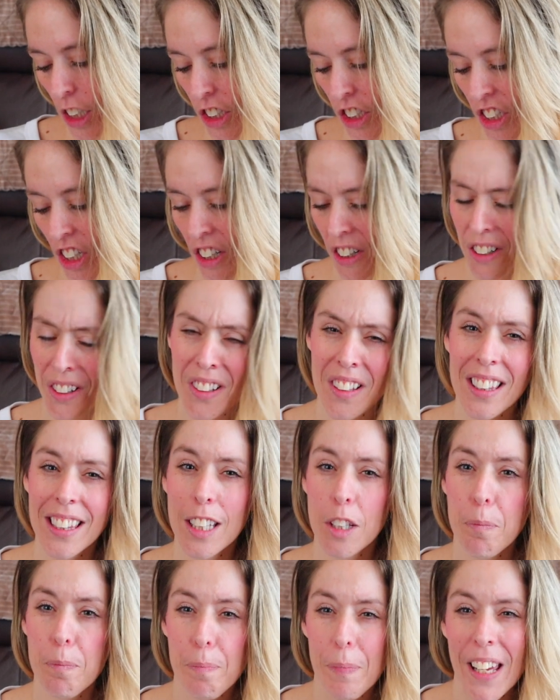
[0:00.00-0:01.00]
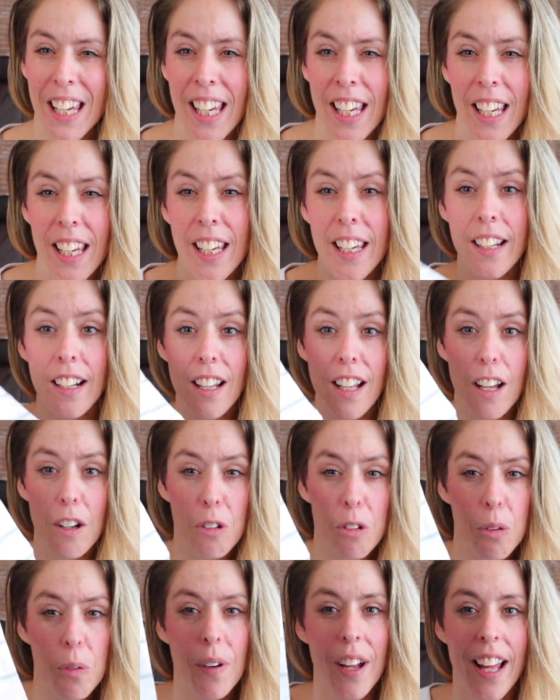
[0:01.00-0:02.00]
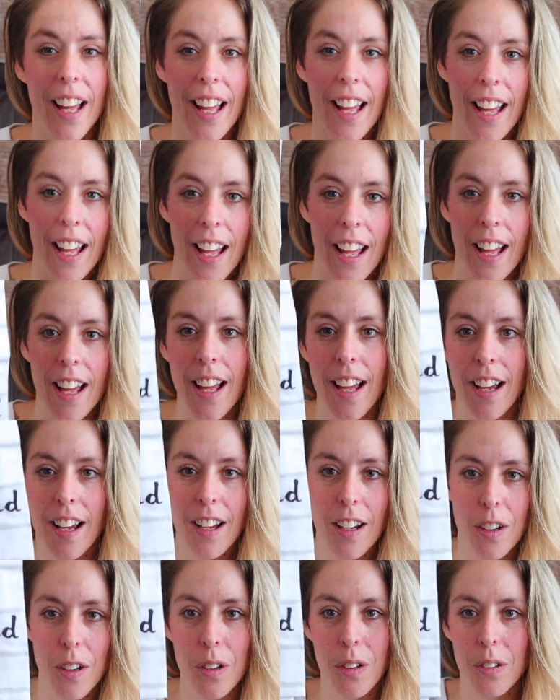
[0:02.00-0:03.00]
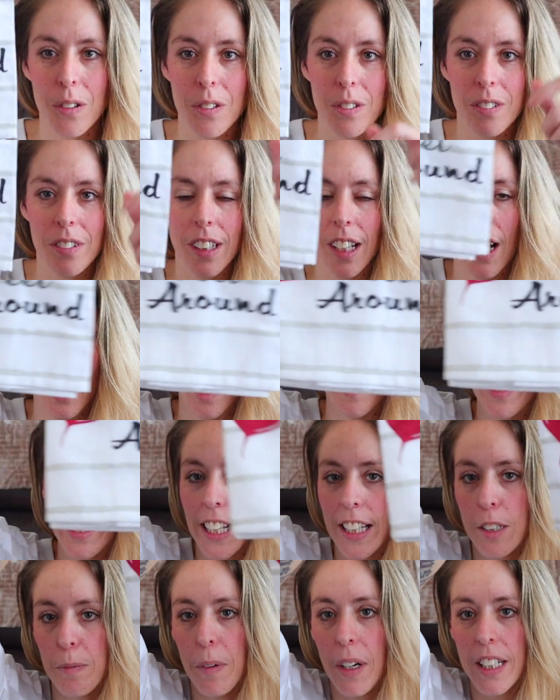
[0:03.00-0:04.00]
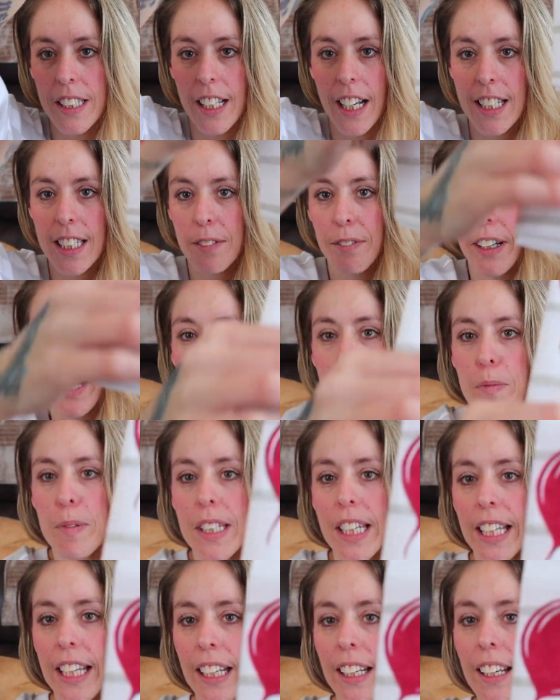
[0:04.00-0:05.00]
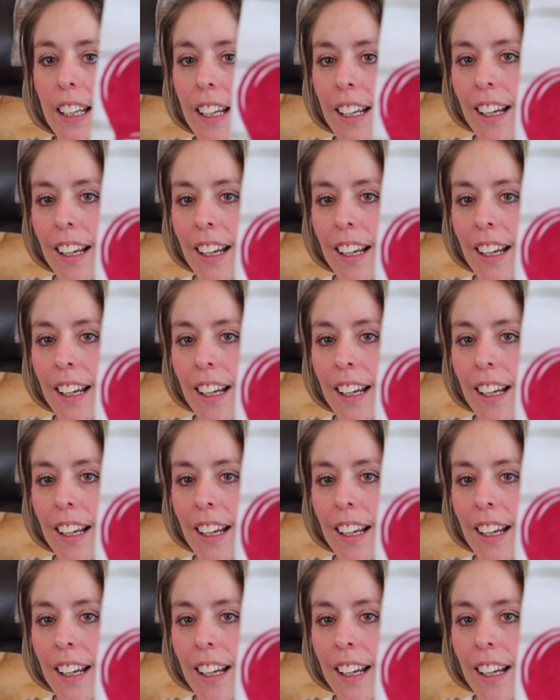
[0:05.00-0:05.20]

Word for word: Turn the beat around. I'm gonna get demonetized if I keep singing.